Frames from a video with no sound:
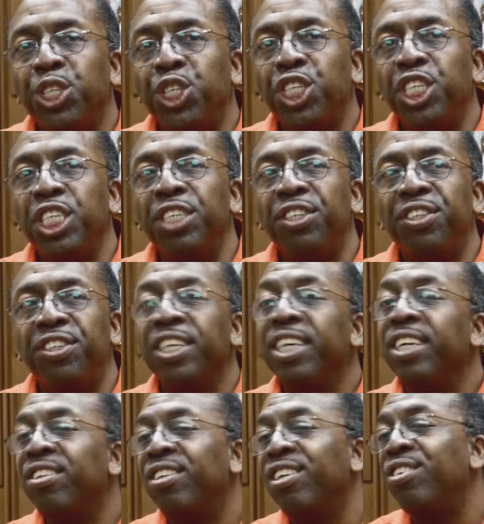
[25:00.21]
she
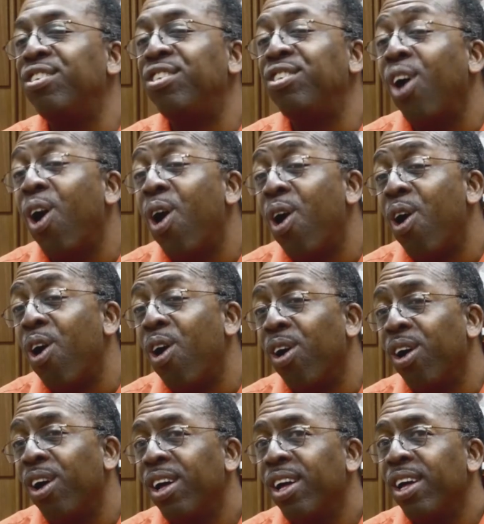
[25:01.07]
sings this
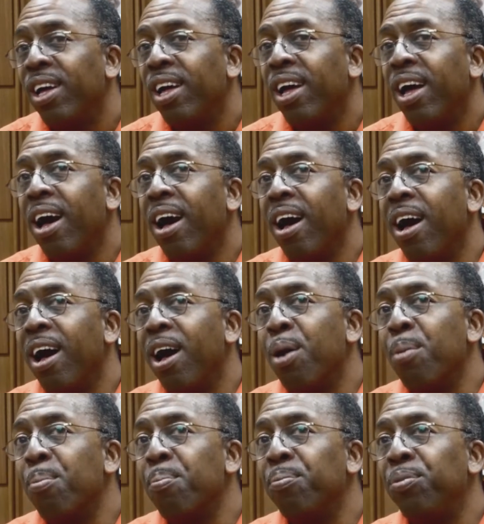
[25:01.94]
song
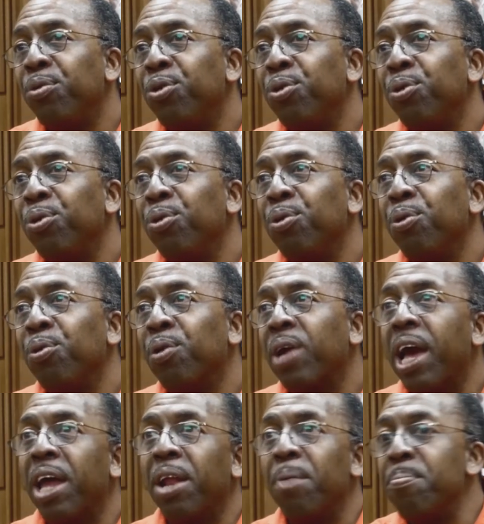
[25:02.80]
to
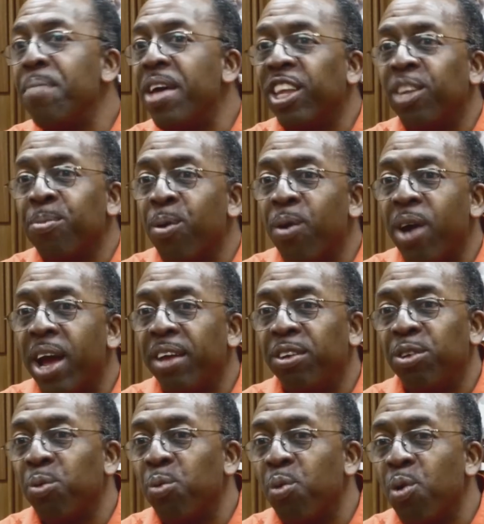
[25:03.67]
kind of
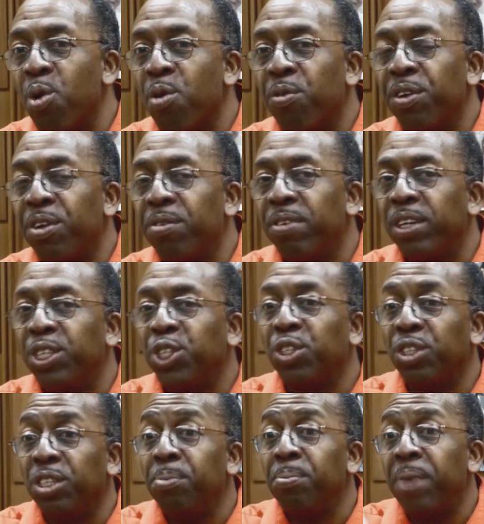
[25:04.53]
mesmerize the wolf and
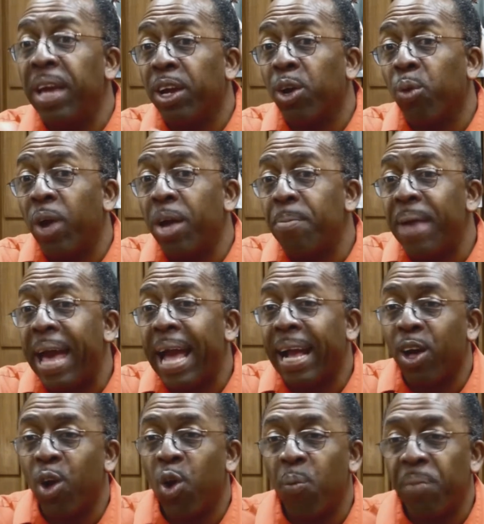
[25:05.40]
eventually make her way
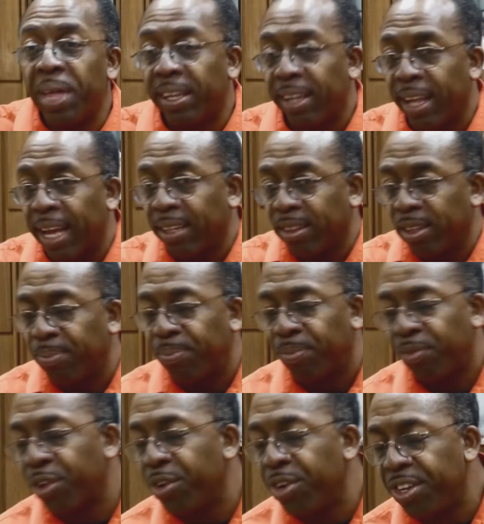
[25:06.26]
back home. That's like the
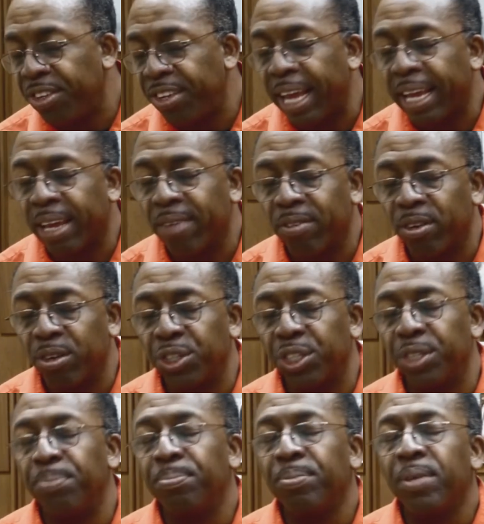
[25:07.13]
30-second
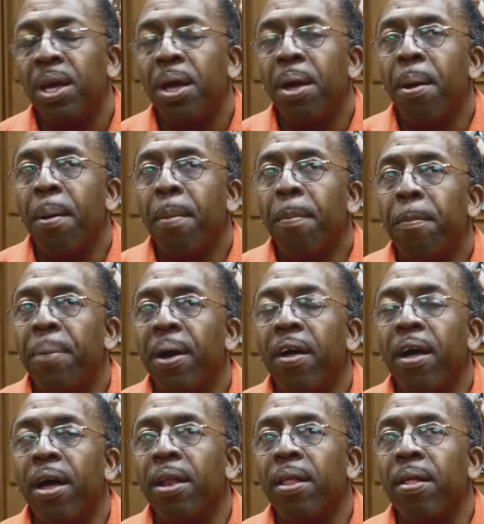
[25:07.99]
version.
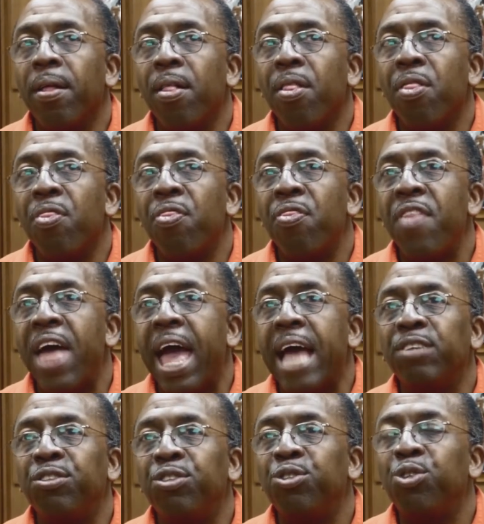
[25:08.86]
But
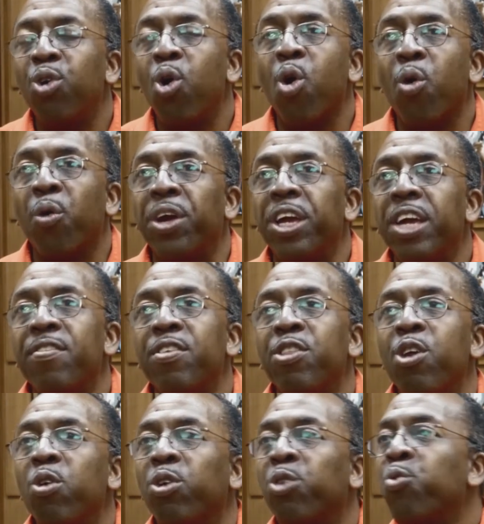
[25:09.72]
that story, even
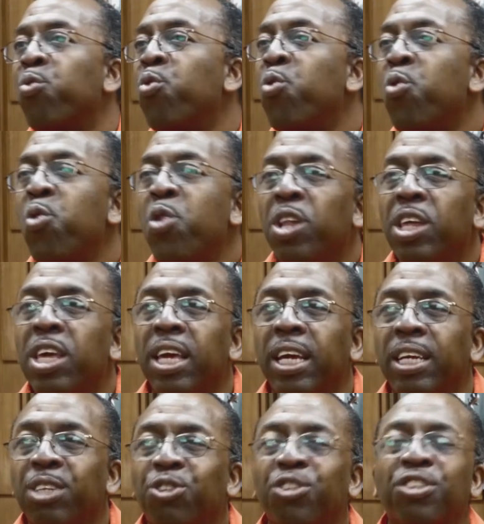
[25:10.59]
though it's really
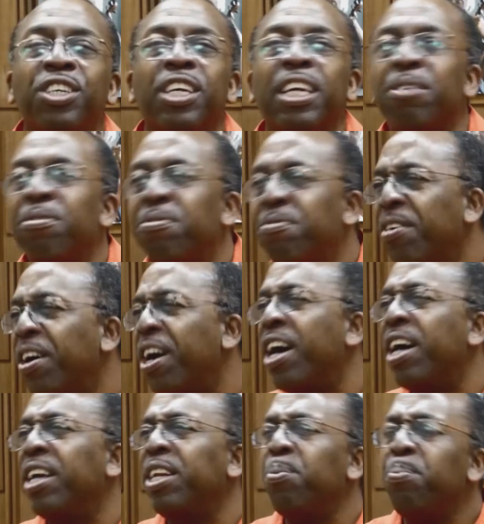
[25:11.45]
interesting and
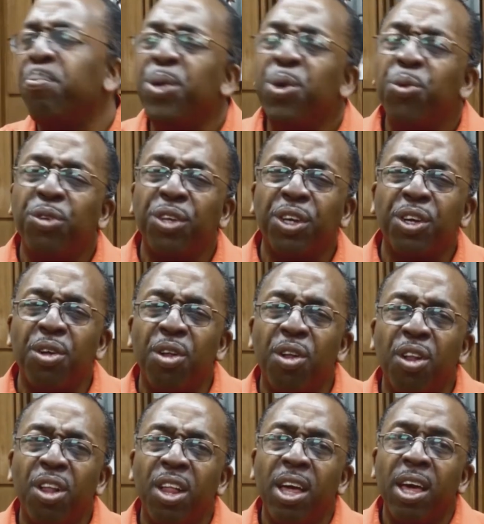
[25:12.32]
fun and
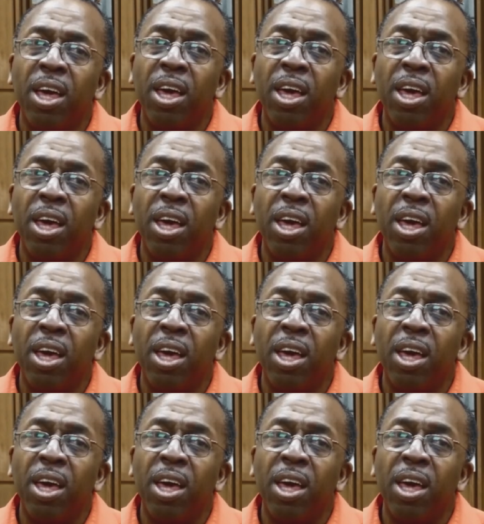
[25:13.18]
musical,